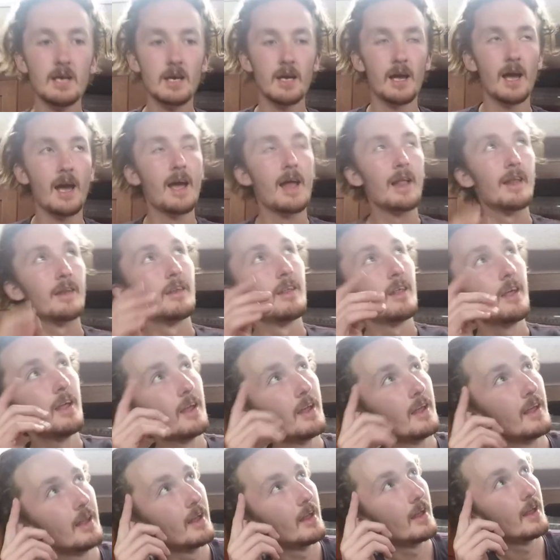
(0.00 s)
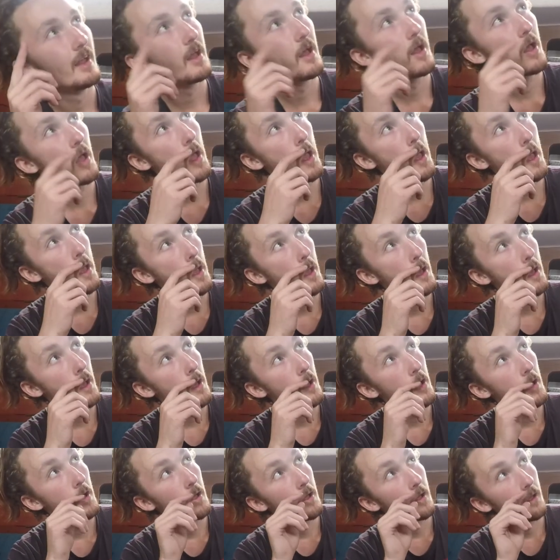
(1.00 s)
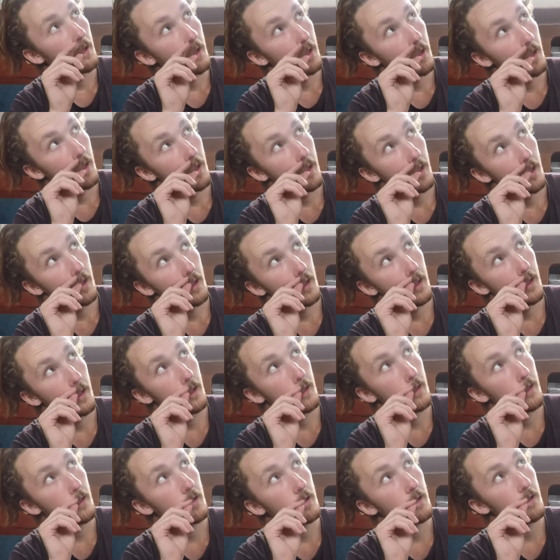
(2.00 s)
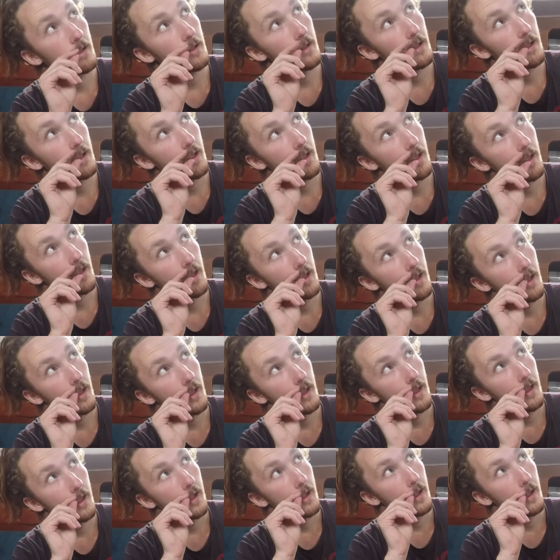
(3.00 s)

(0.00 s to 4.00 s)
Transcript: Actually, and my dad told me he could find some for a hundred